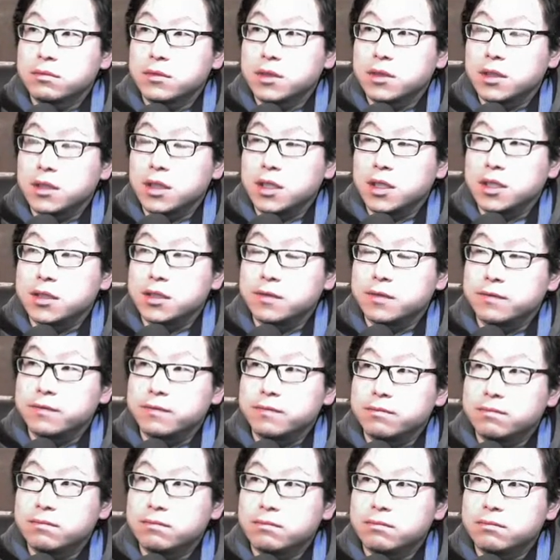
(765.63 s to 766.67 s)
It is
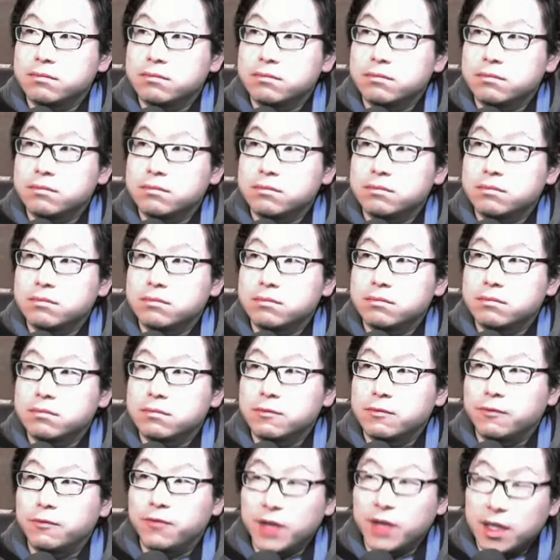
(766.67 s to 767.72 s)

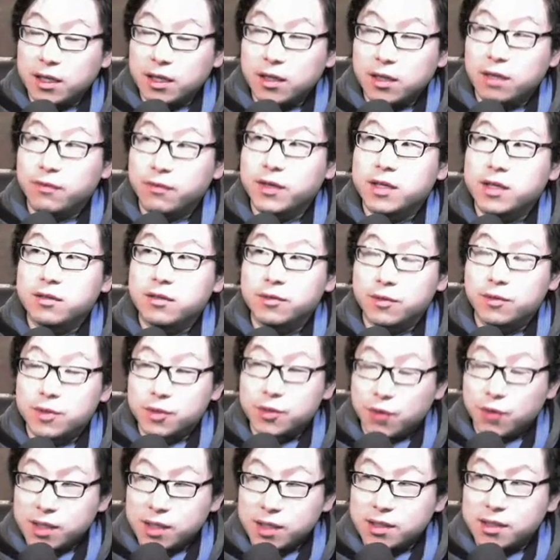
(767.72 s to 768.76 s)
very difficult to
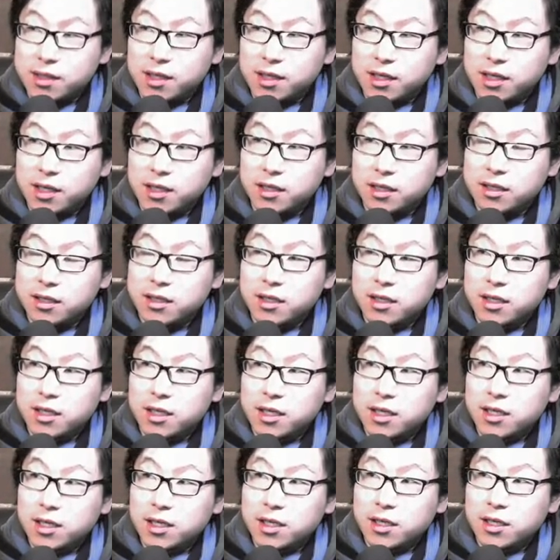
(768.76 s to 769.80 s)
translate it.
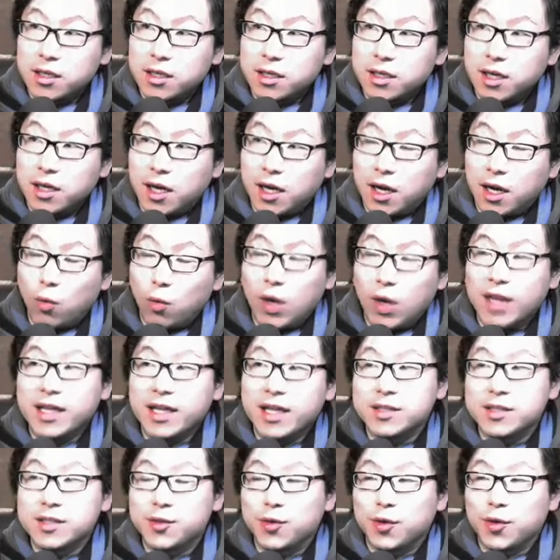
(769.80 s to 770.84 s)
One
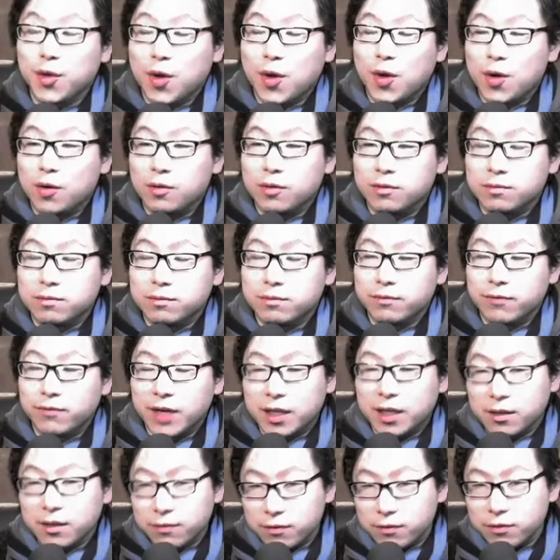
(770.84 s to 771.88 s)
has to know
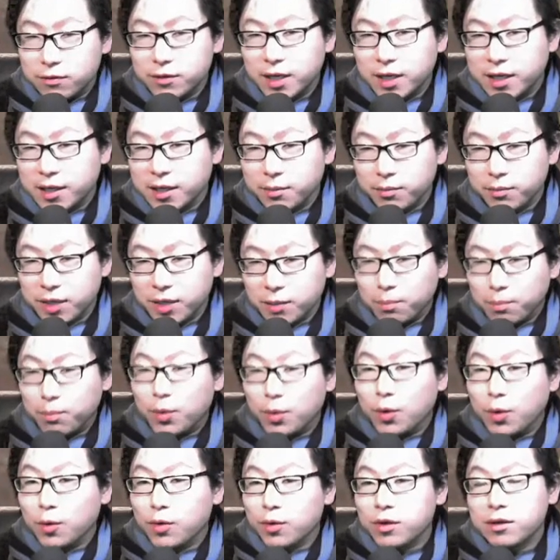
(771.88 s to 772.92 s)
very fluently in
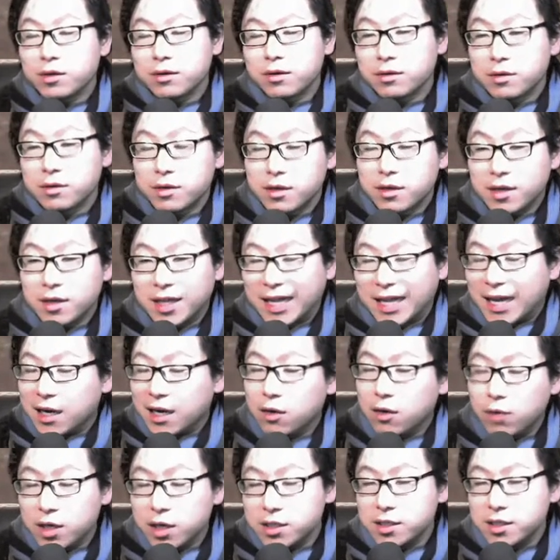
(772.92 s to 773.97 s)
both
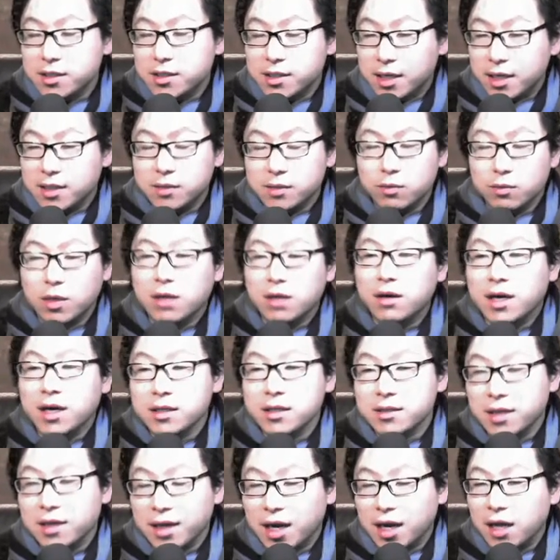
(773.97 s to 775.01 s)
languages as well as
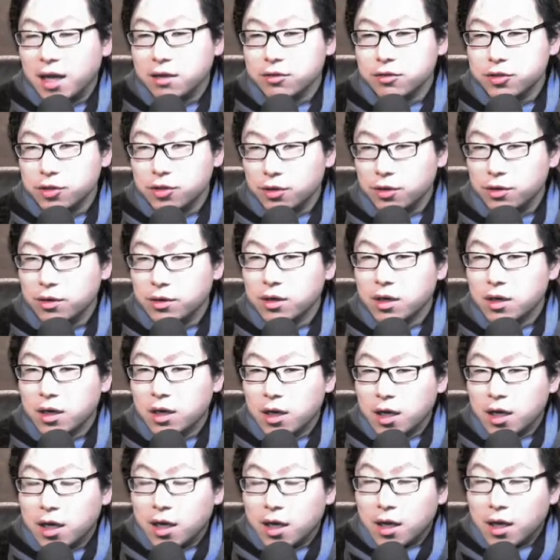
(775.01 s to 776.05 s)
the culture.
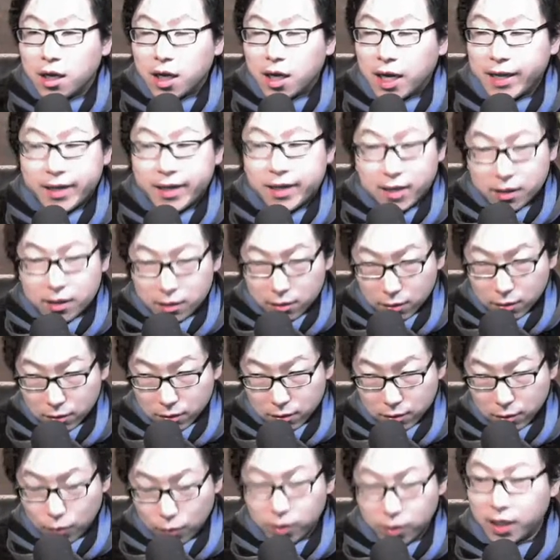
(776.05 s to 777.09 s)
I can
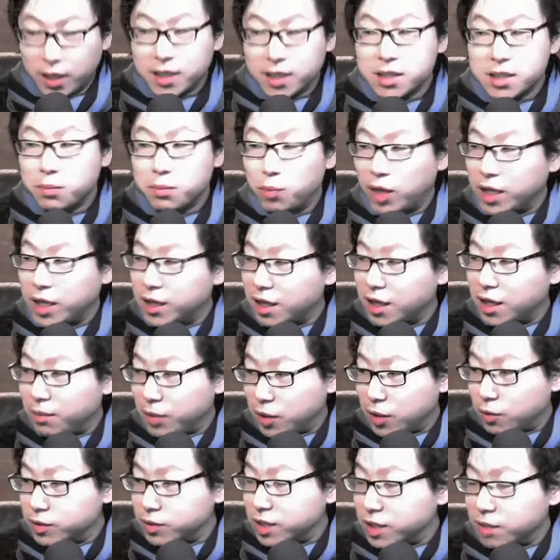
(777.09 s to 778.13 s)
only explain that
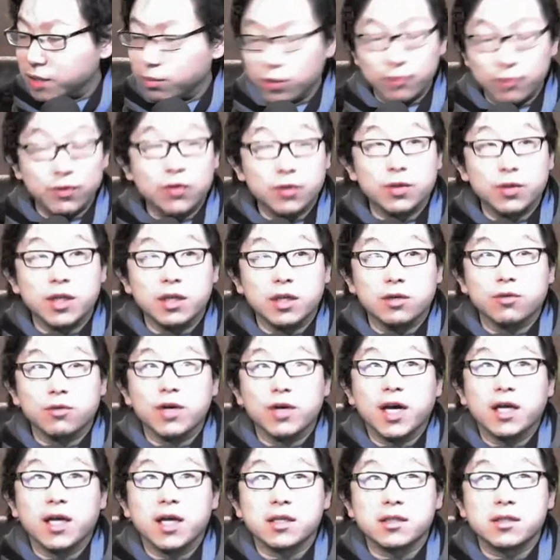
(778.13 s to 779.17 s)
because I moved to the
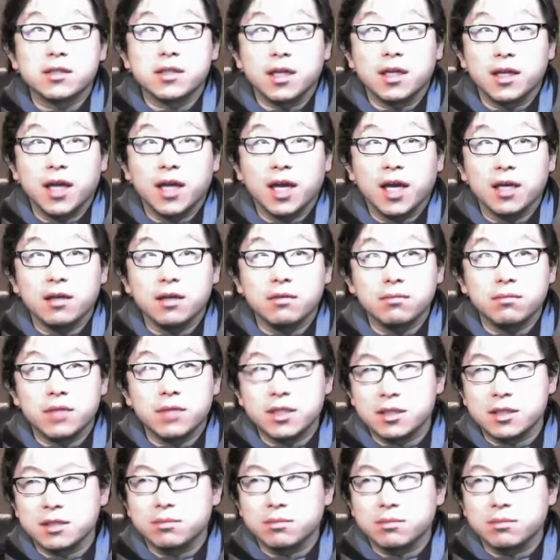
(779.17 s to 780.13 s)
US and this is